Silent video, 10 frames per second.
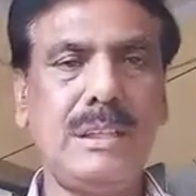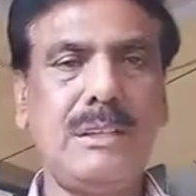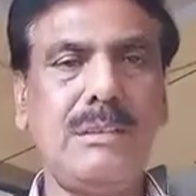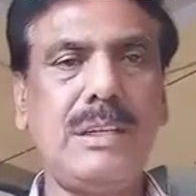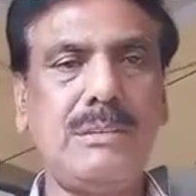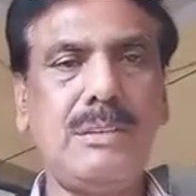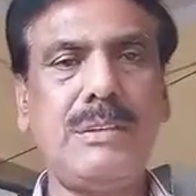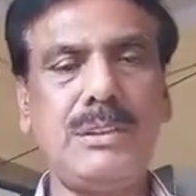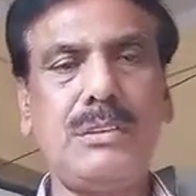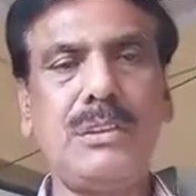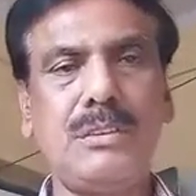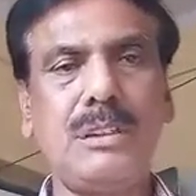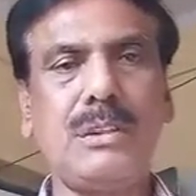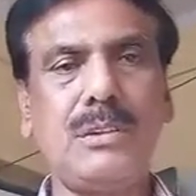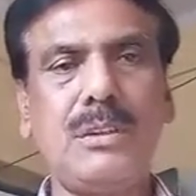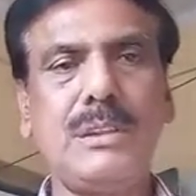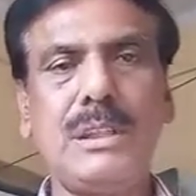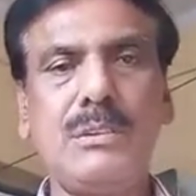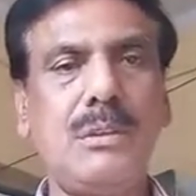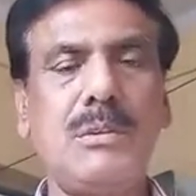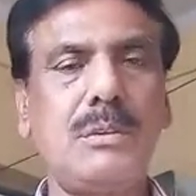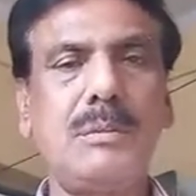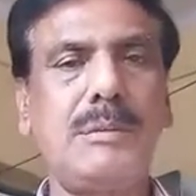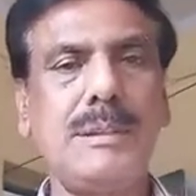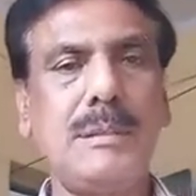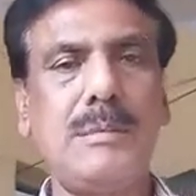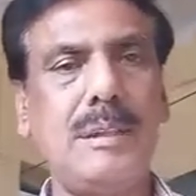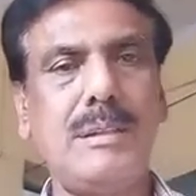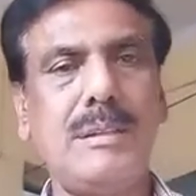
When switch on the torch, it will not be visible.